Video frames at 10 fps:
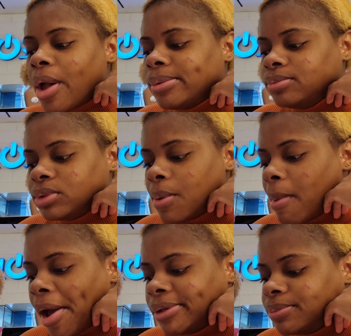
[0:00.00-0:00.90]
Not
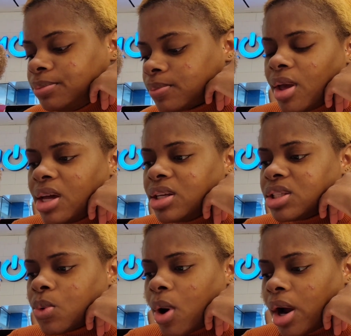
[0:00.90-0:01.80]
bad, and
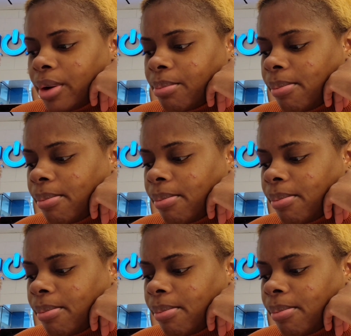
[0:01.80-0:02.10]
it's warm,